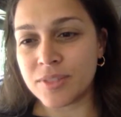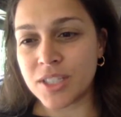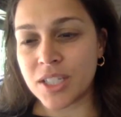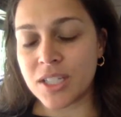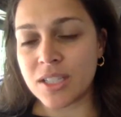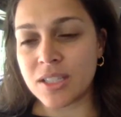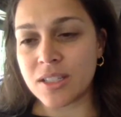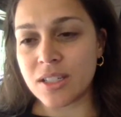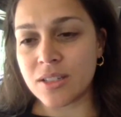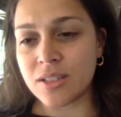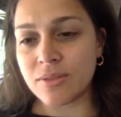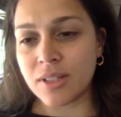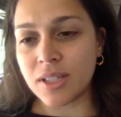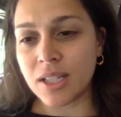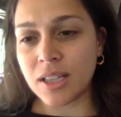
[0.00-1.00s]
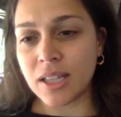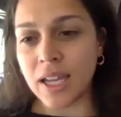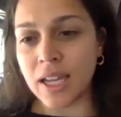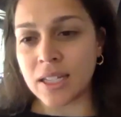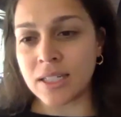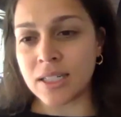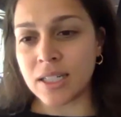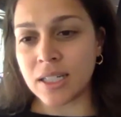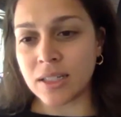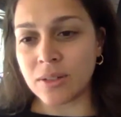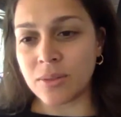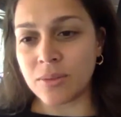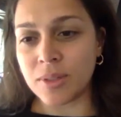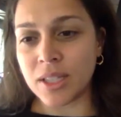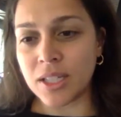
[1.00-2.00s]
Just really
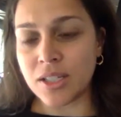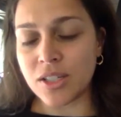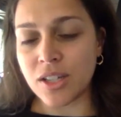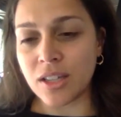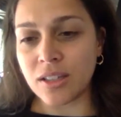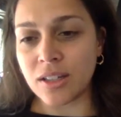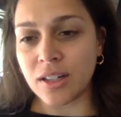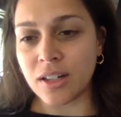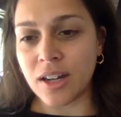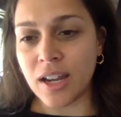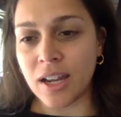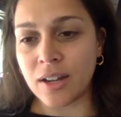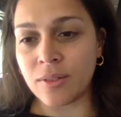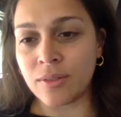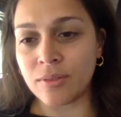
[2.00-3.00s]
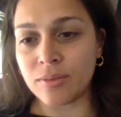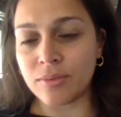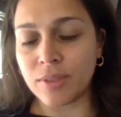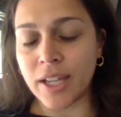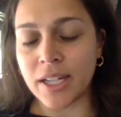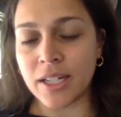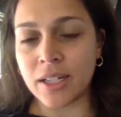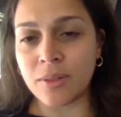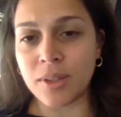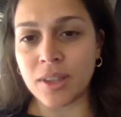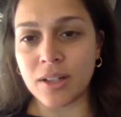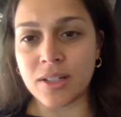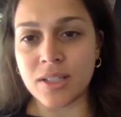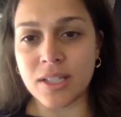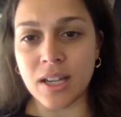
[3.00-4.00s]
landing with each other and landing with
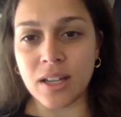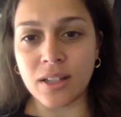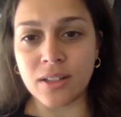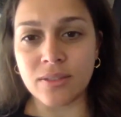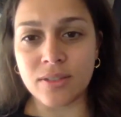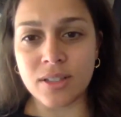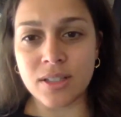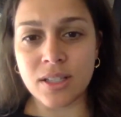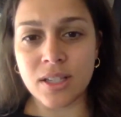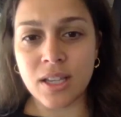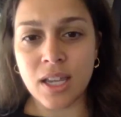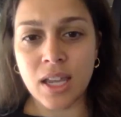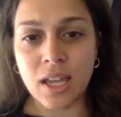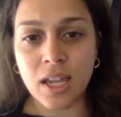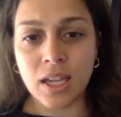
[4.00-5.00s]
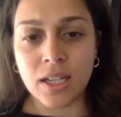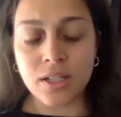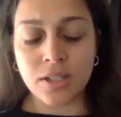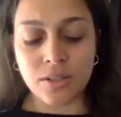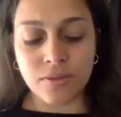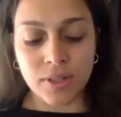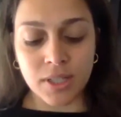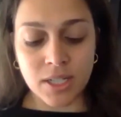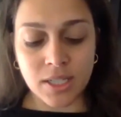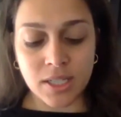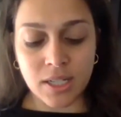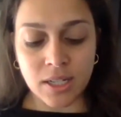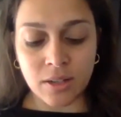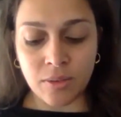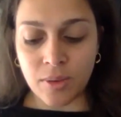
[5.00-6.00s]
ourselves, and just really
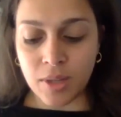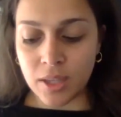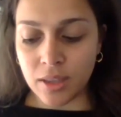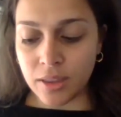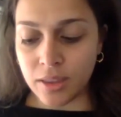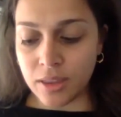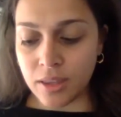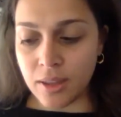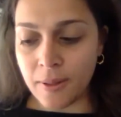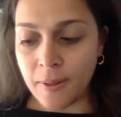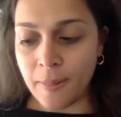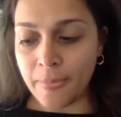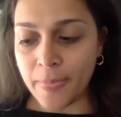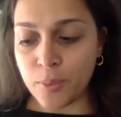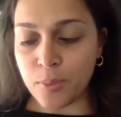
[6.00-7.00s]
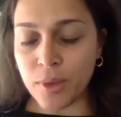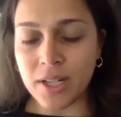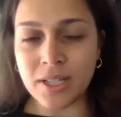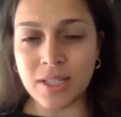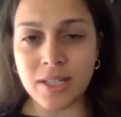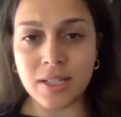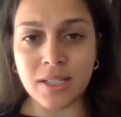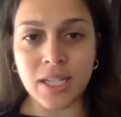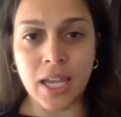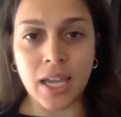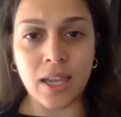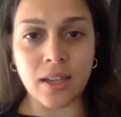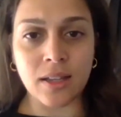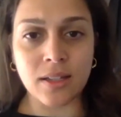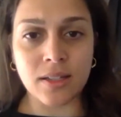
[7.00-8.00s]
sitting with, what does it
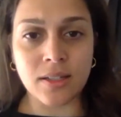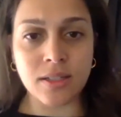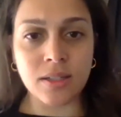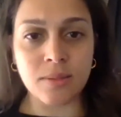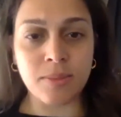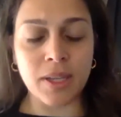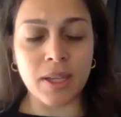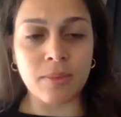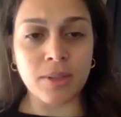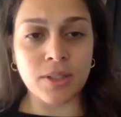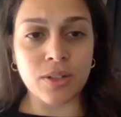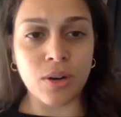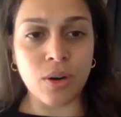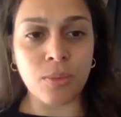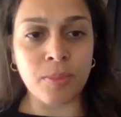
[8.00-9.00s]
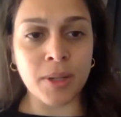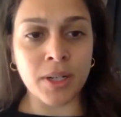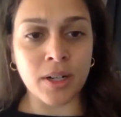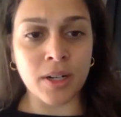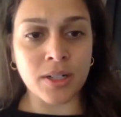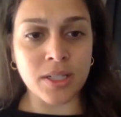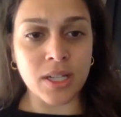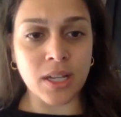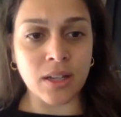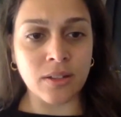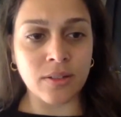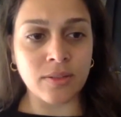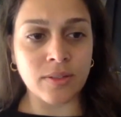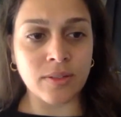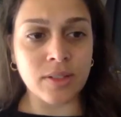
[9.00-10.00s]
take to be able to open
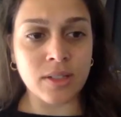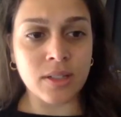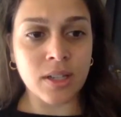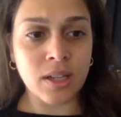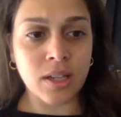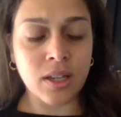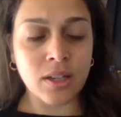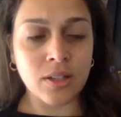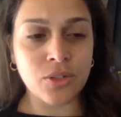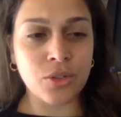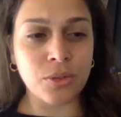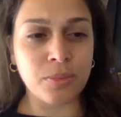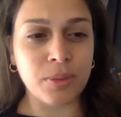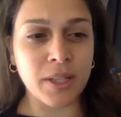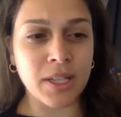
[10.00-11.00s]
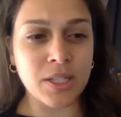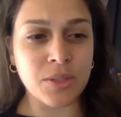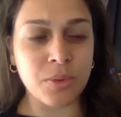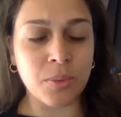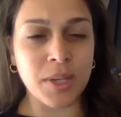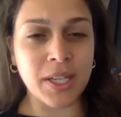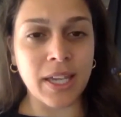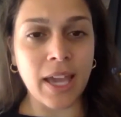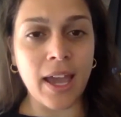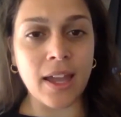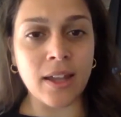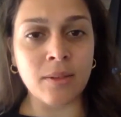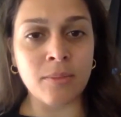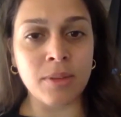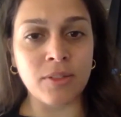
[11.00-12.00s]
ourselves to a place where we
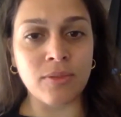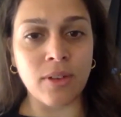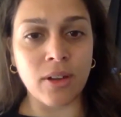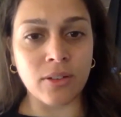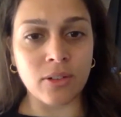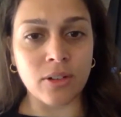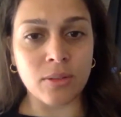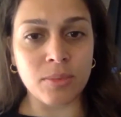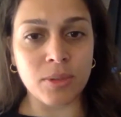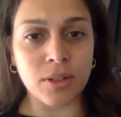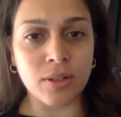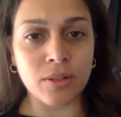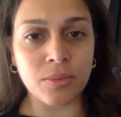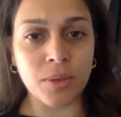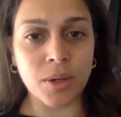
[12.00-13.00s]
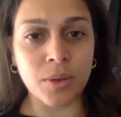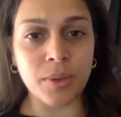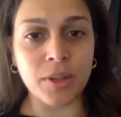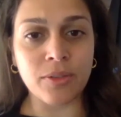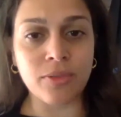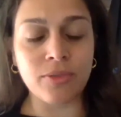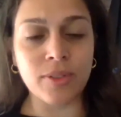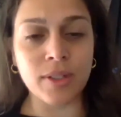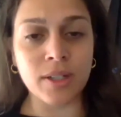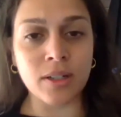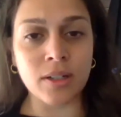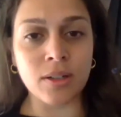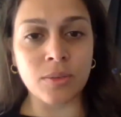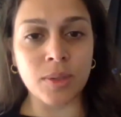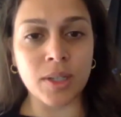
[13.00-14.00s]
can be vulnerable, where we
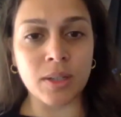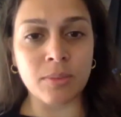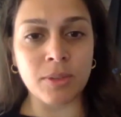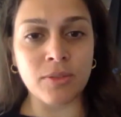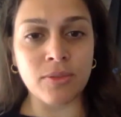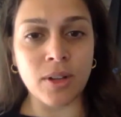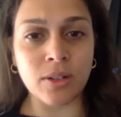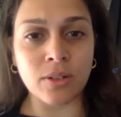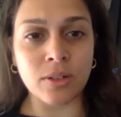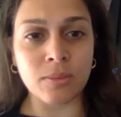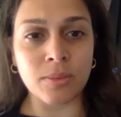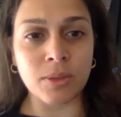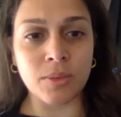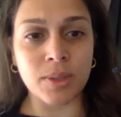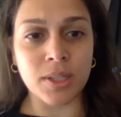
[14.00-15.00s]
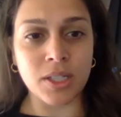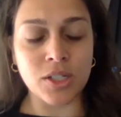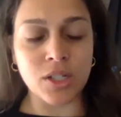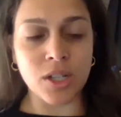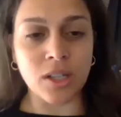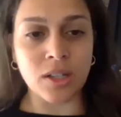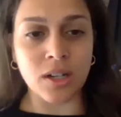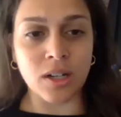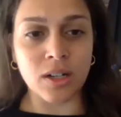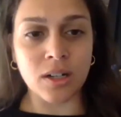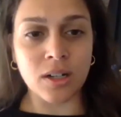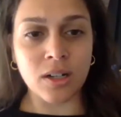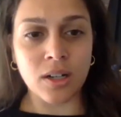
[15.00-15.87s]
feel we can be vulnerable with each other?